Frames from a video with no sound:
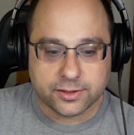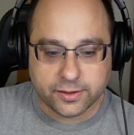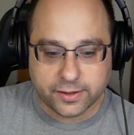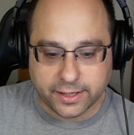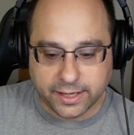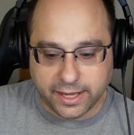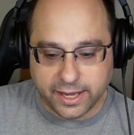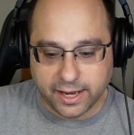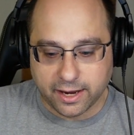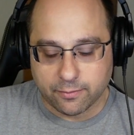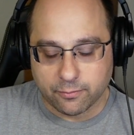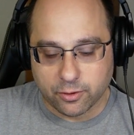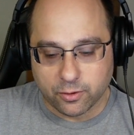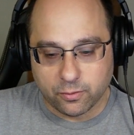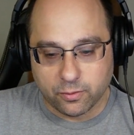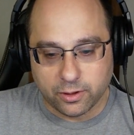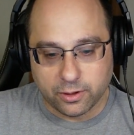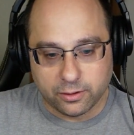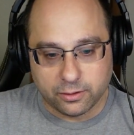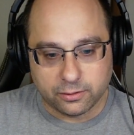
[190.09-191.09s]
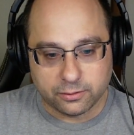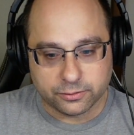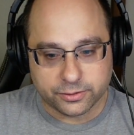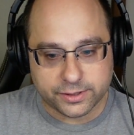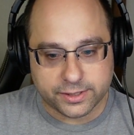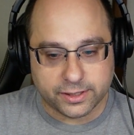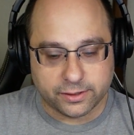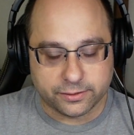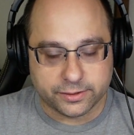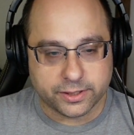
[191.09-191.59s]
So the camera
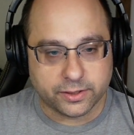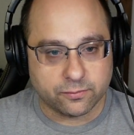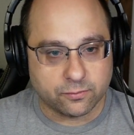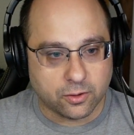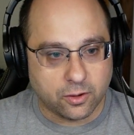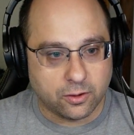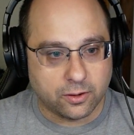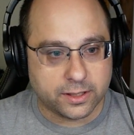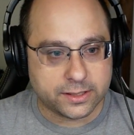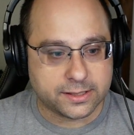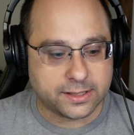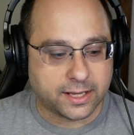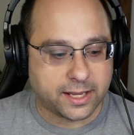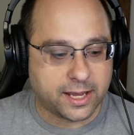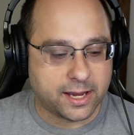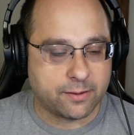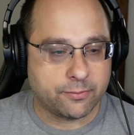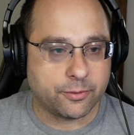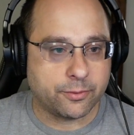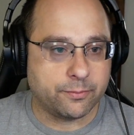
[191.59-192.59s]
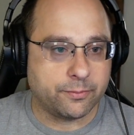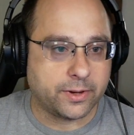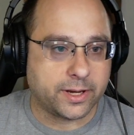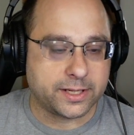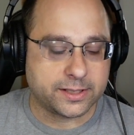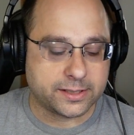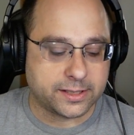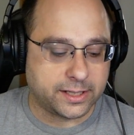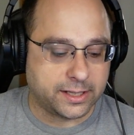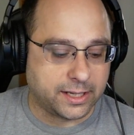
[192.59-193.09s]
will tilt and roll as the camera,
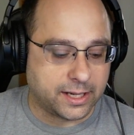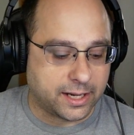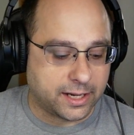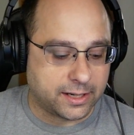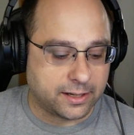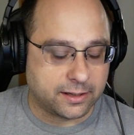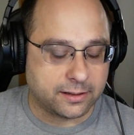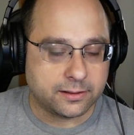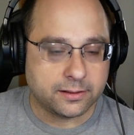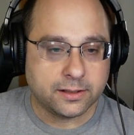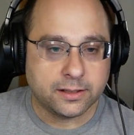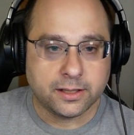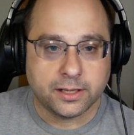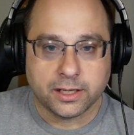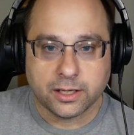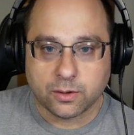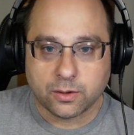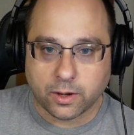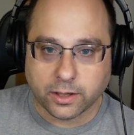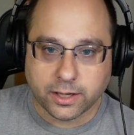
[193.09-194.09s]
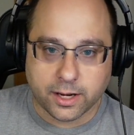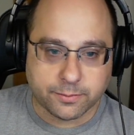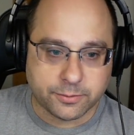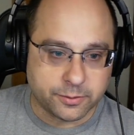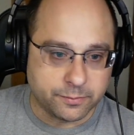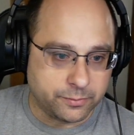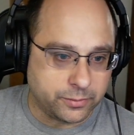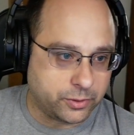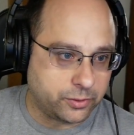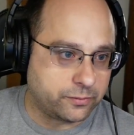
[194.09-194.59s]
as the uh,
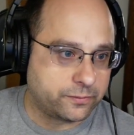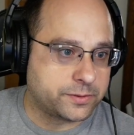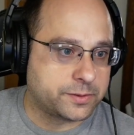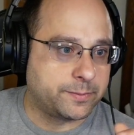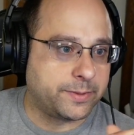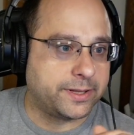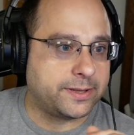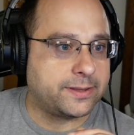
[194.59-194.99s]
quadcopter moves.